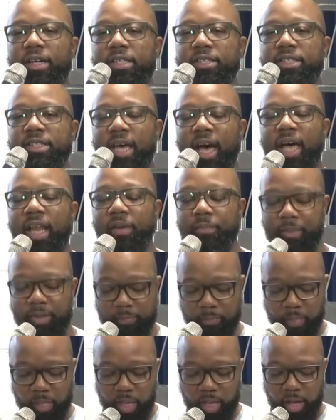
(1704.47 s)

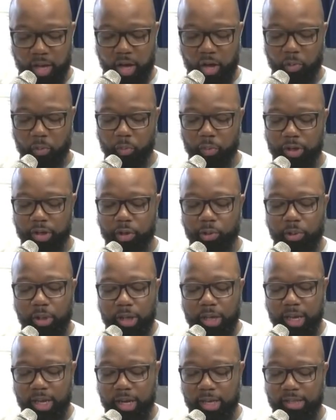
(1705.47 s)
Solomon. When you
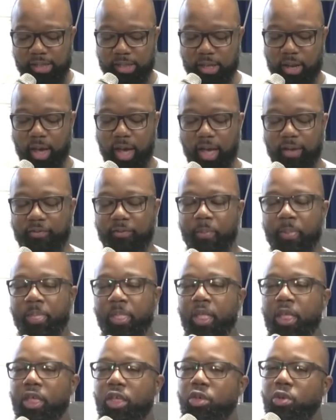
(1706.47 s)
look at his life,
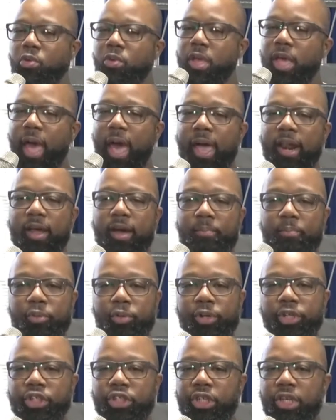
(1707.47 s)
you gotta
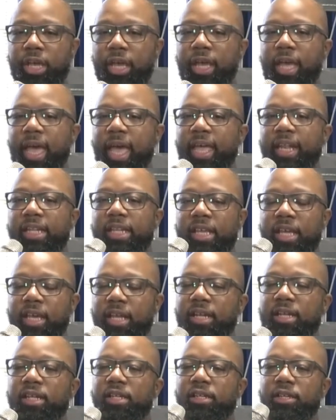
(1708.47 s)
appreciate and
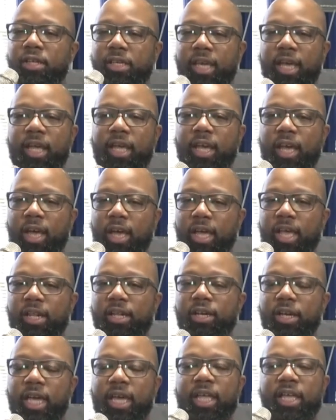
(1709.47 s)
then look
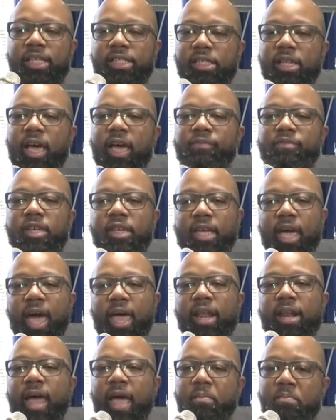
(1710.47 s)
at his life to
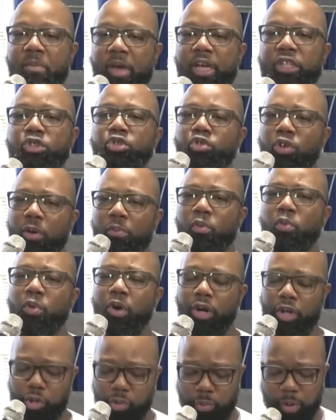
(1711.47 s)
kind of like measure up
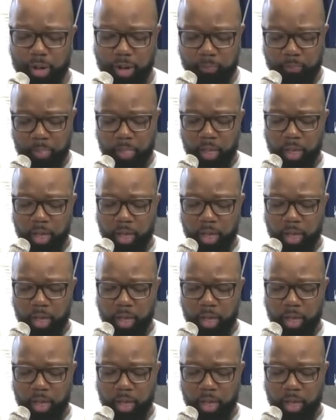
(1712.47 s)
where you at.